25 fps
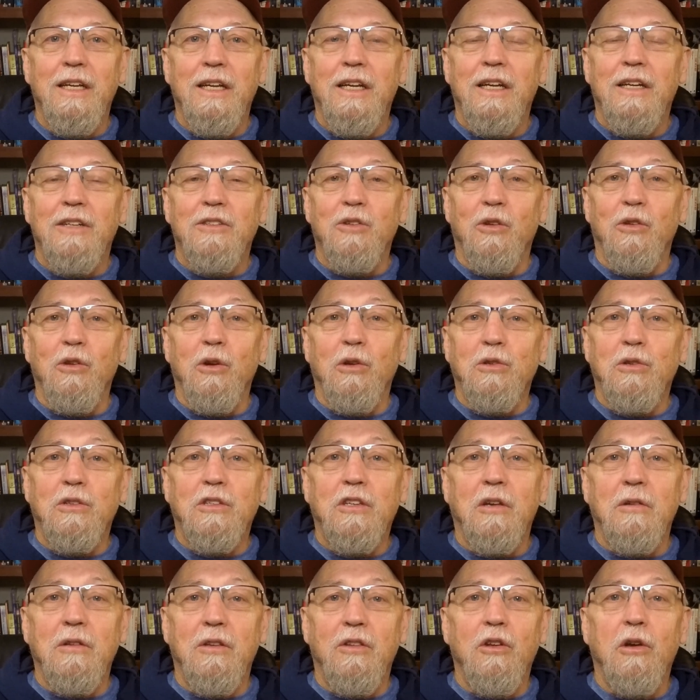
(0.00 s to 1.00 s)
So those
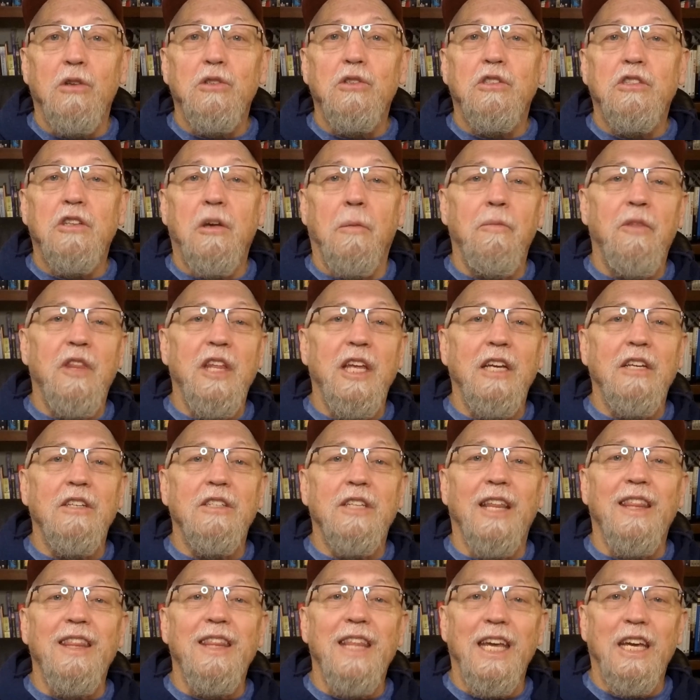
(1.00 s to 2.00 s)
are some things
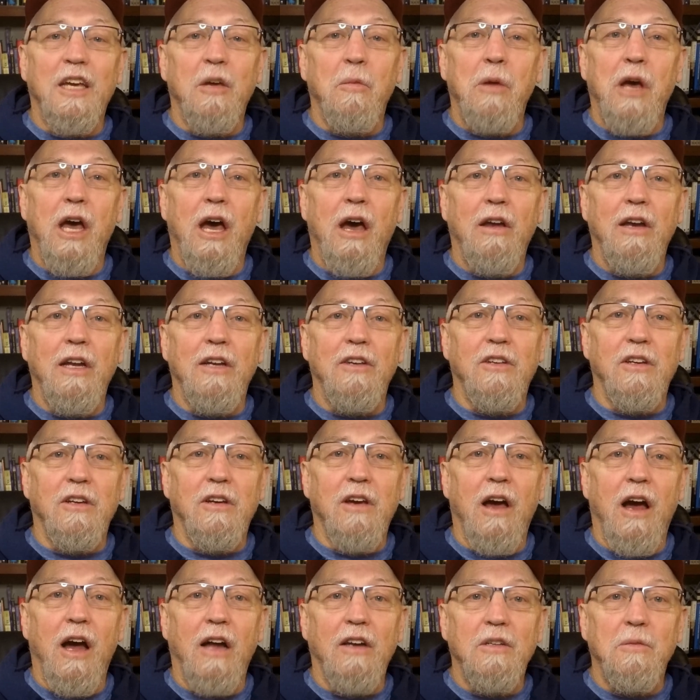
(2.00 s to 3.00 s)
to think about and to
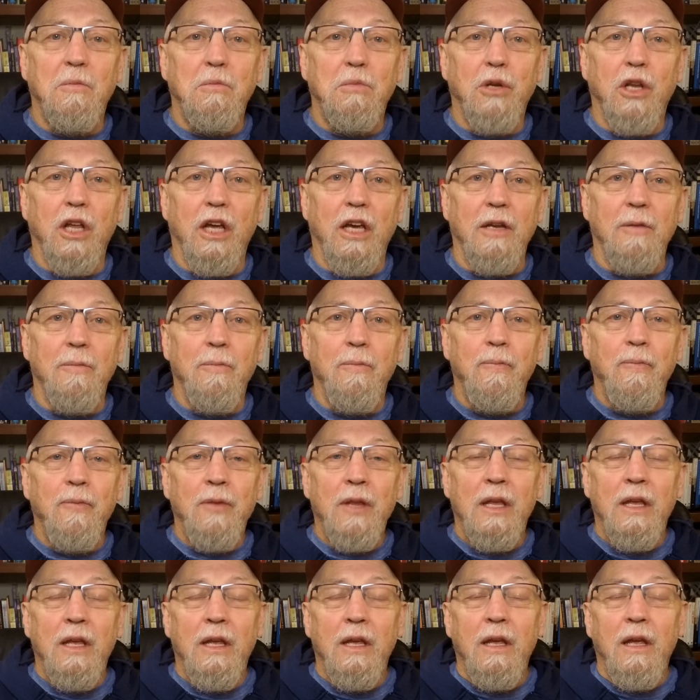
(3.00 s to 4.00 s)
contemplate.
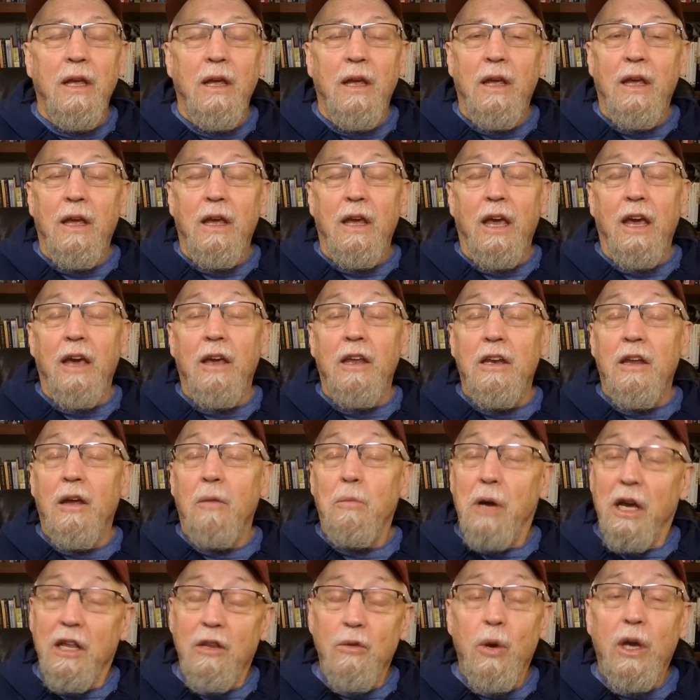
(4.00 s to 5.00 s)
And
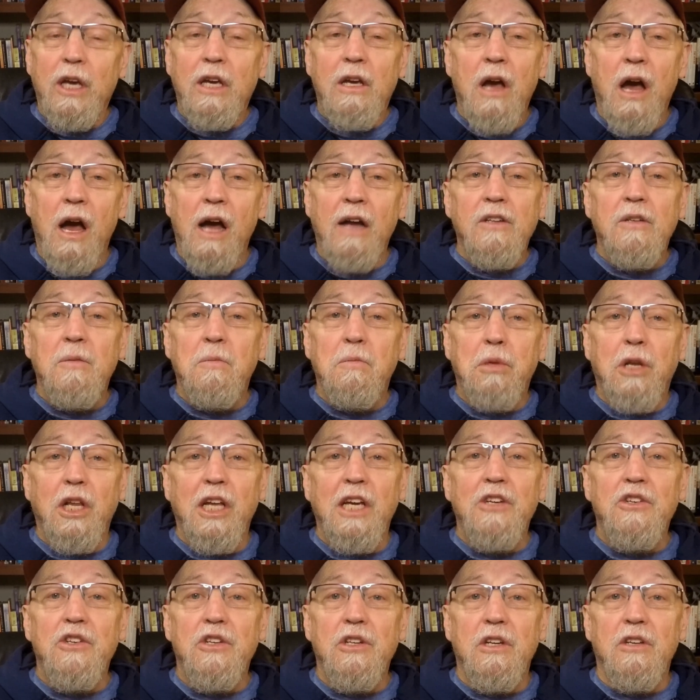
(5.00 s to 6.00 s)
by the way,
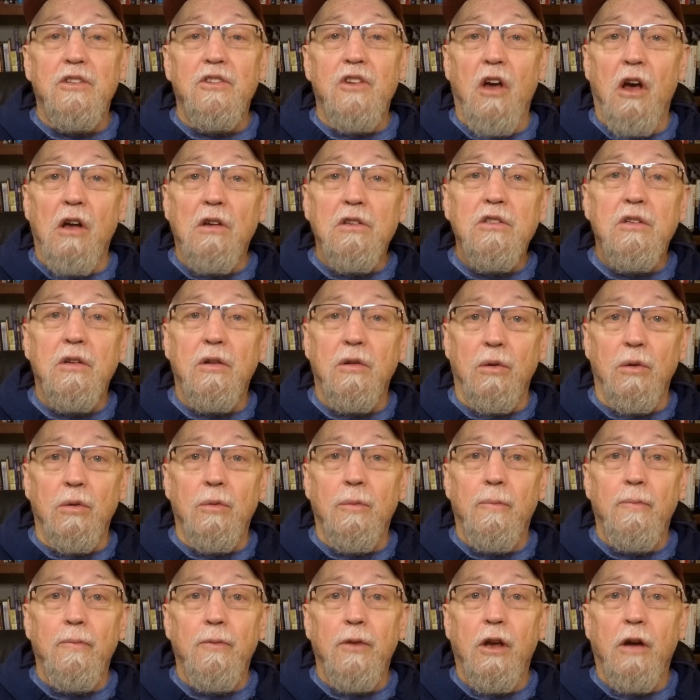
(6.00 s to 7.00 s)
contemplation is also
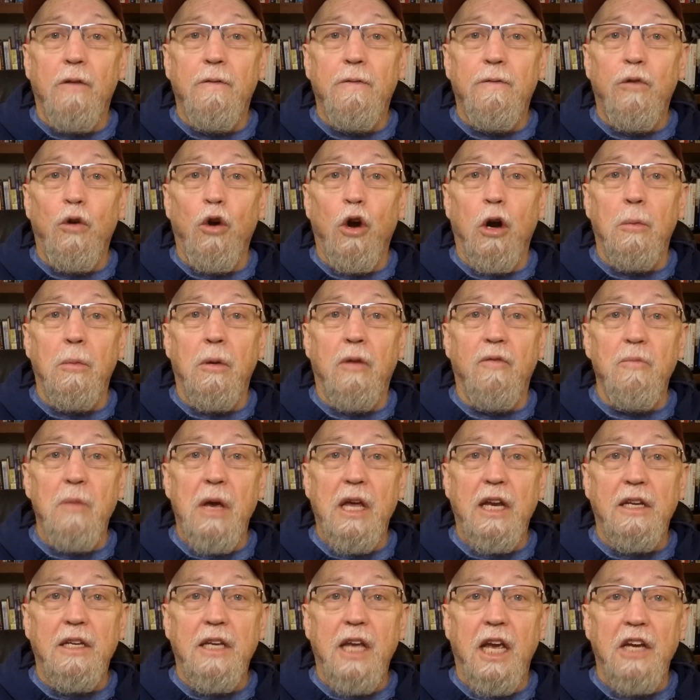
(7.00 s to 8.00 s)
a form of
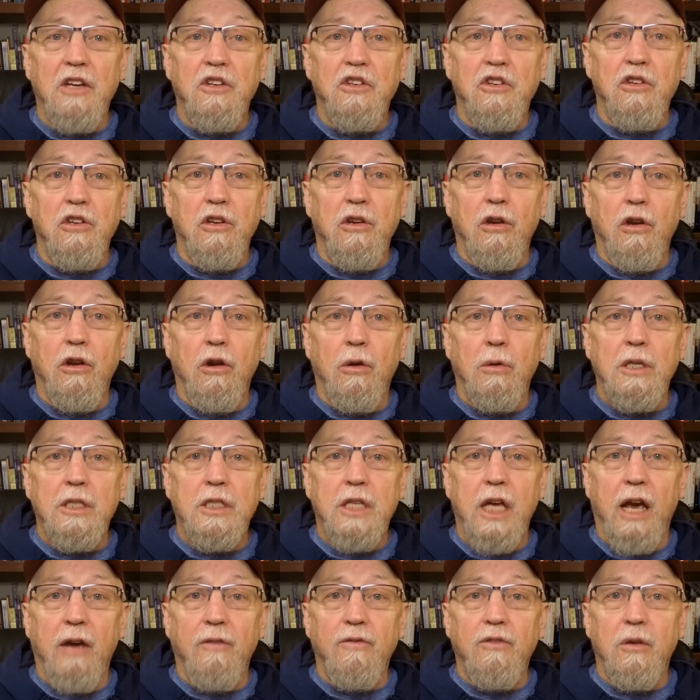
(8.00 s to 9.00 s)
meditation. You don't always
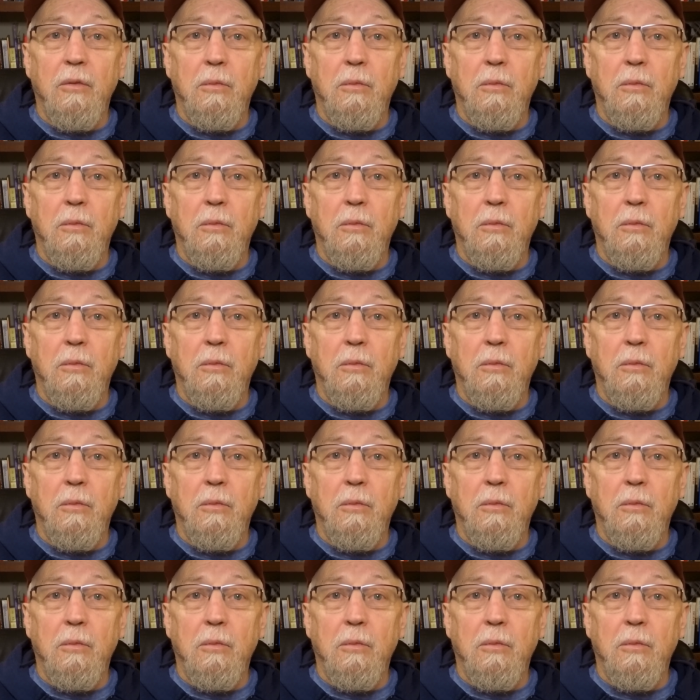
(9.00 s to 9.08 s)
have